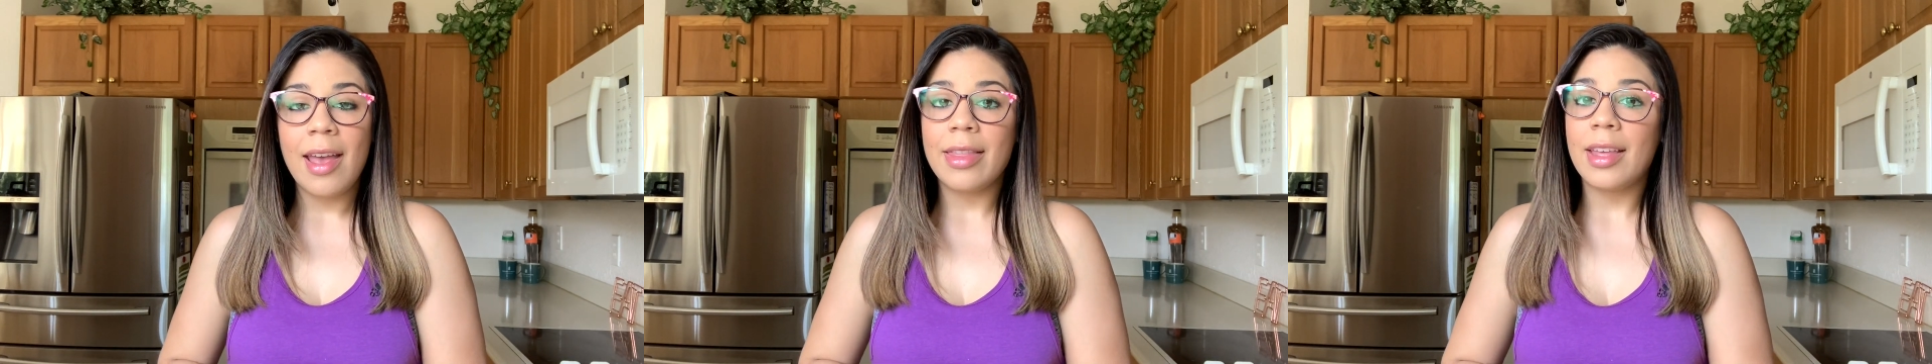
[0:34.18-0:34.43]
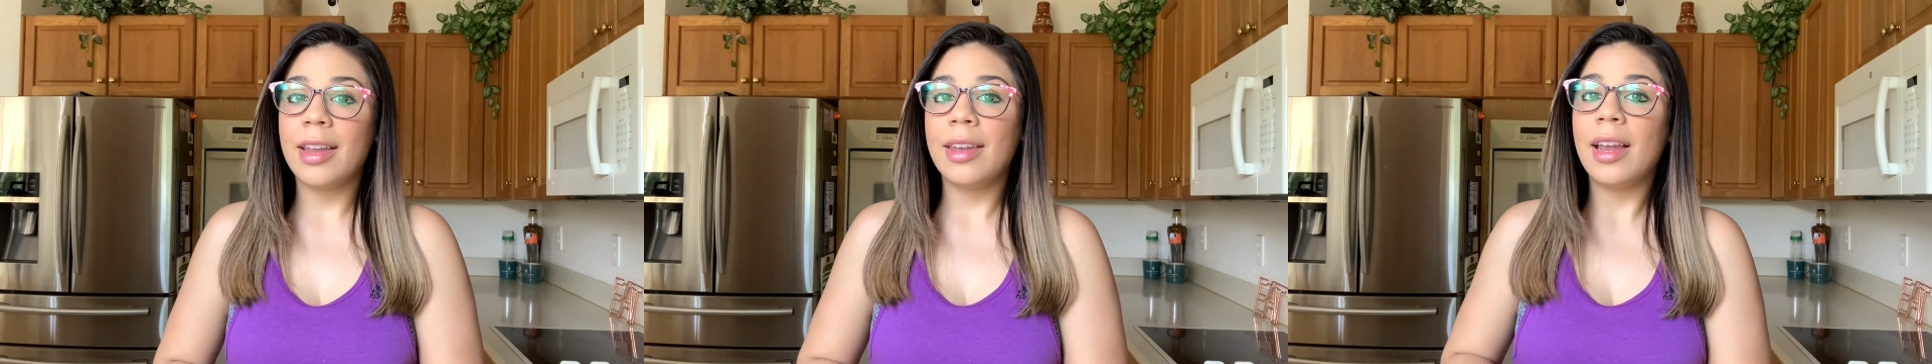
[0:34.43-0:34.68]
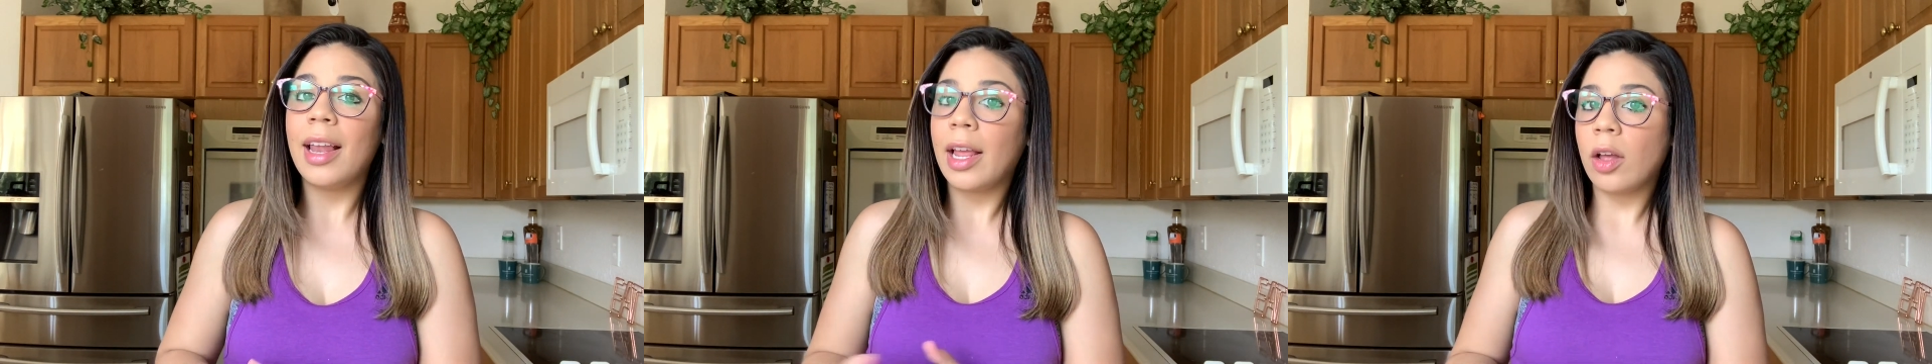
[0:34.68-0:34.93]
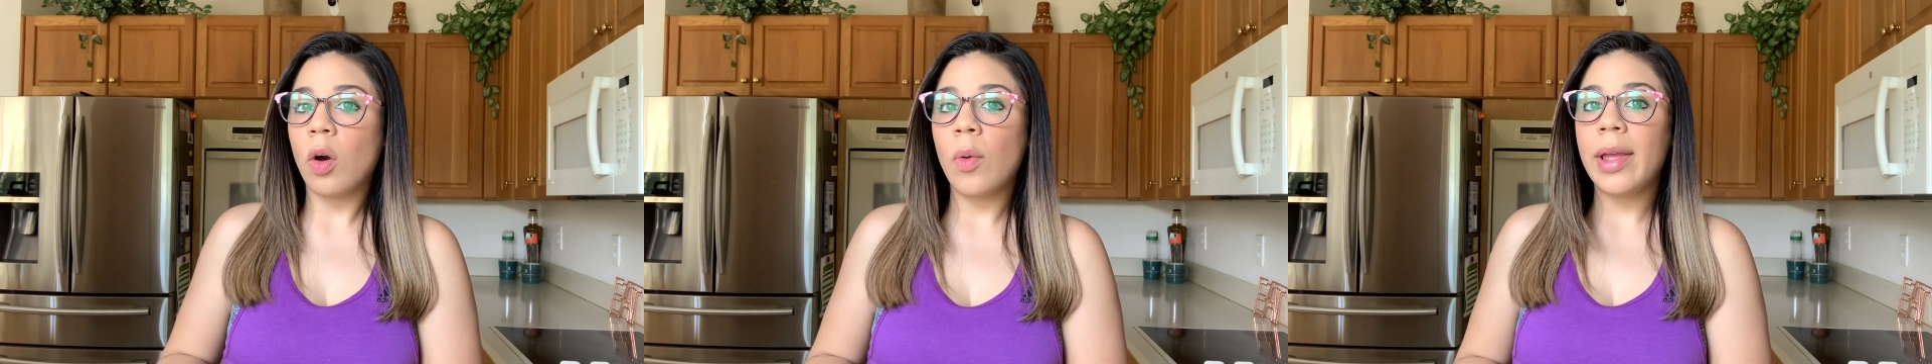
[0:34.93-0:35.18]
And
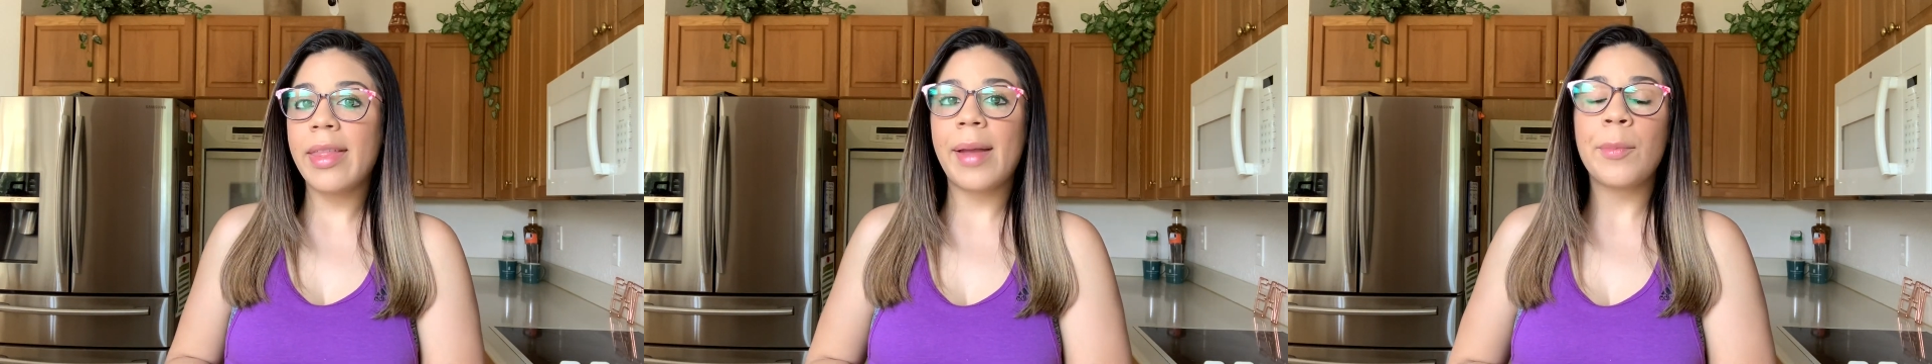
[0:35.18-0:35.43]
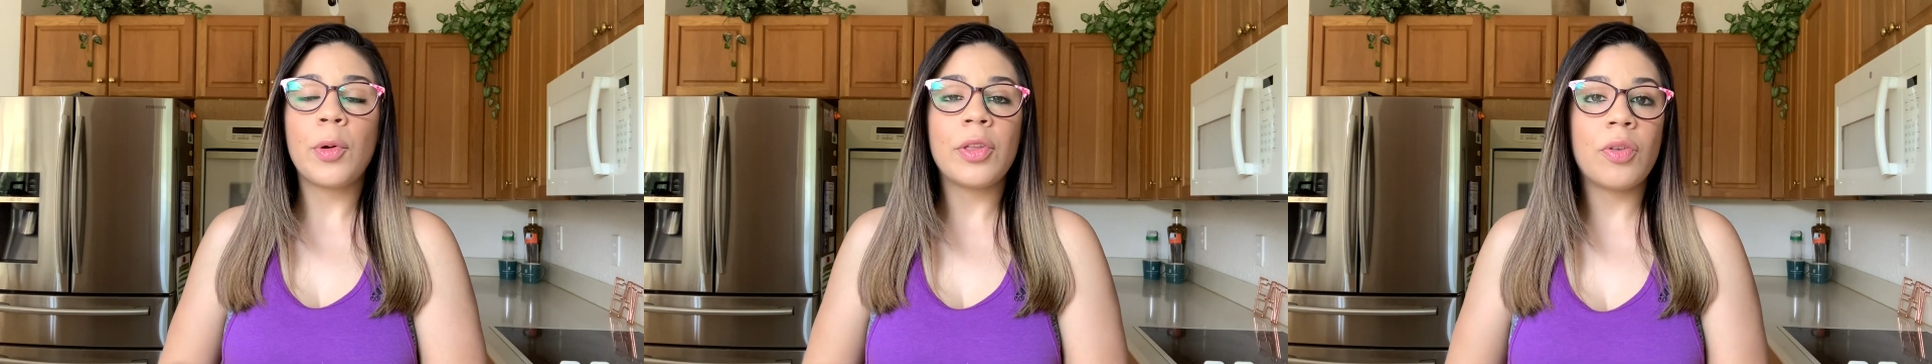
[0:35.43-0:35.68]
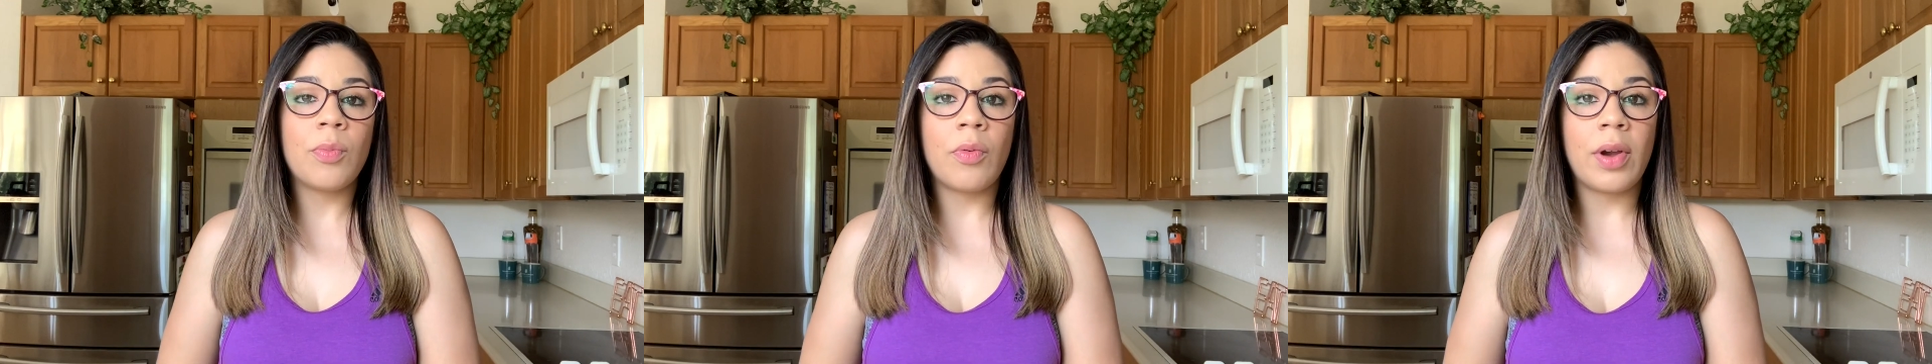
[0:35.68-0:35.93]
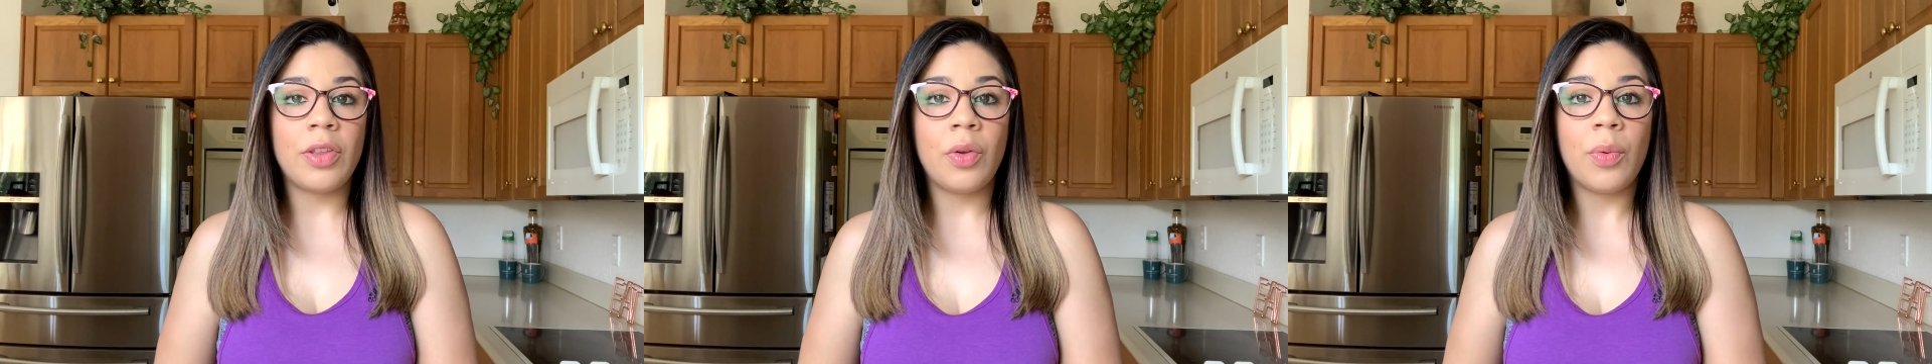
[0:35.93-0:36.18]
like always, I'm going to
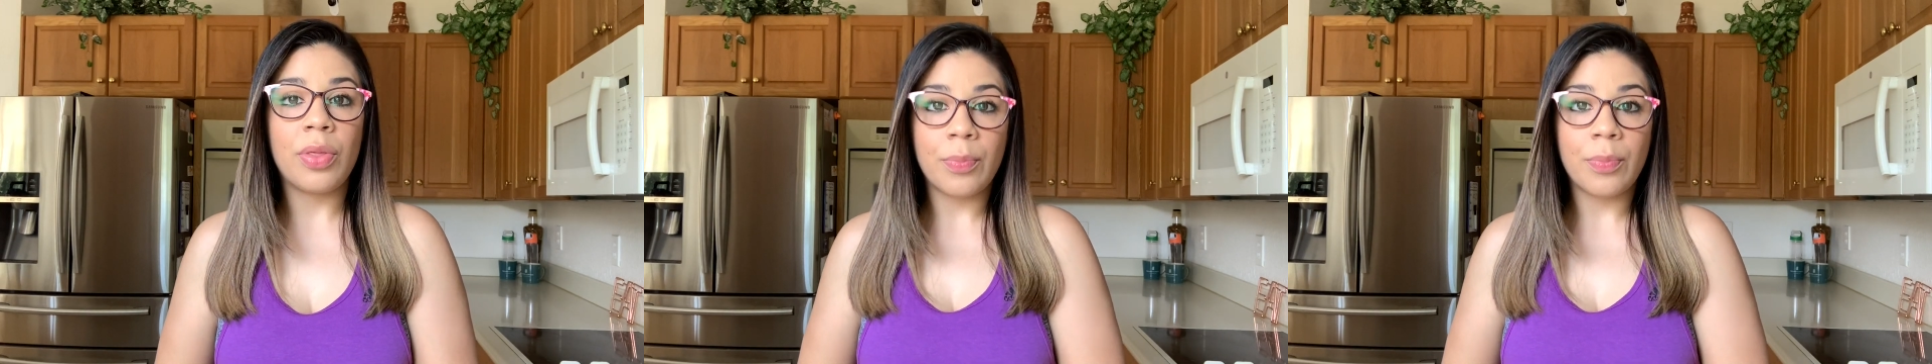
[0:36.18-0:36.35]
provide you with the